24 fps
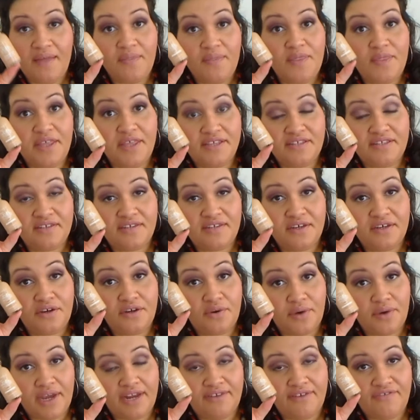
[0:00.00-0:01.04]
this is a
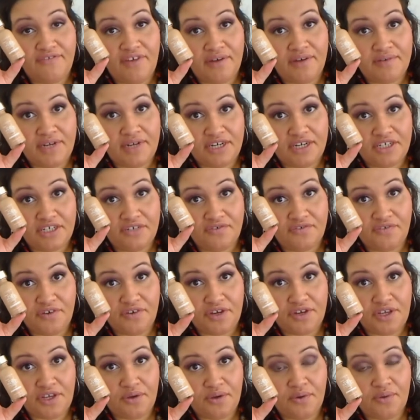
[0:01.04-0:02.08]
great foundation for
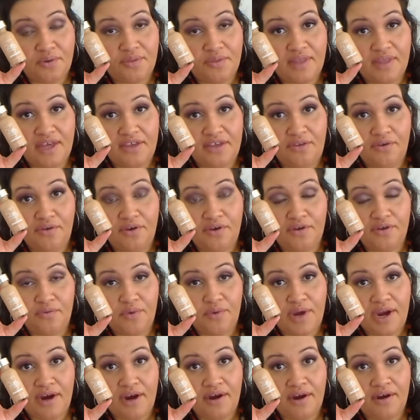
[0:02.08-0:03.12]
you that you can
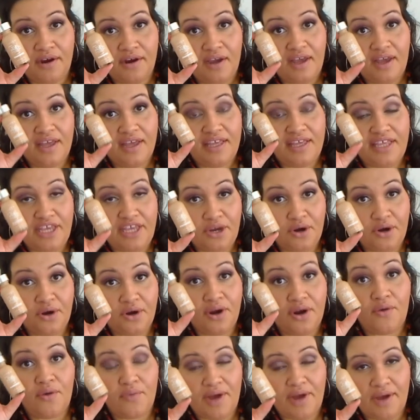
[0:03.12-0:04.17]
wear
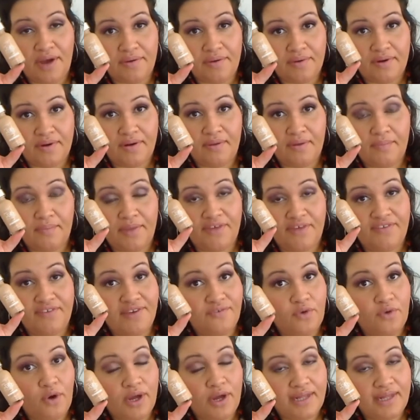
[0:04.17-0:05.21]
year around. But if you
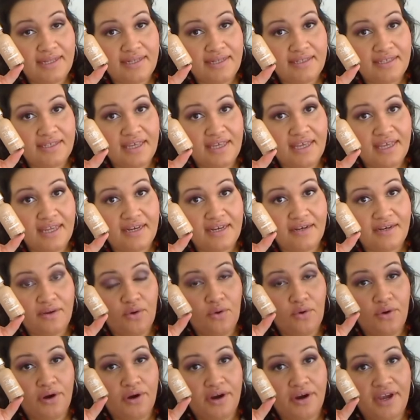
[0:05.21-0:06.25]
have oily skin
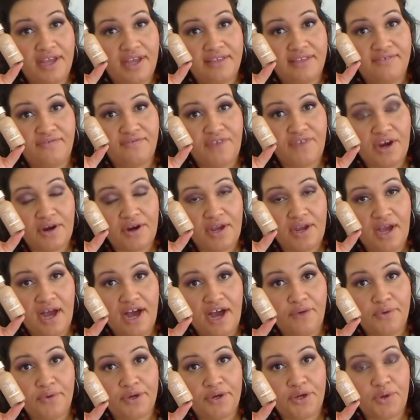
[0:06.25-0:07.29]
or it's very
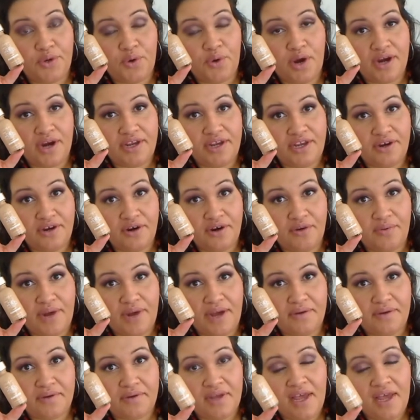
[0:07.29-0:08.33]
hot where you are year
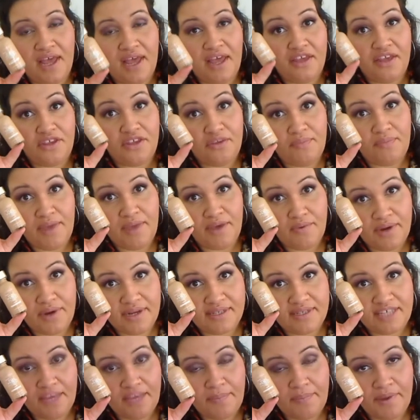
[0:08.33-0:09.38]
round, You may want
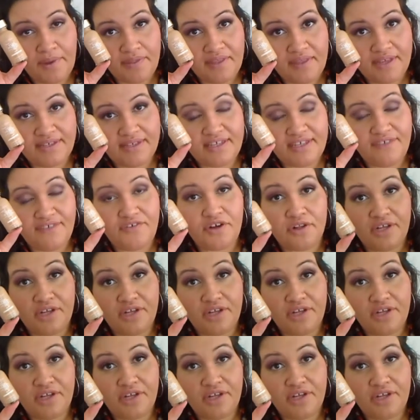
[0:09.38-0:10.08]
to skip on this if you're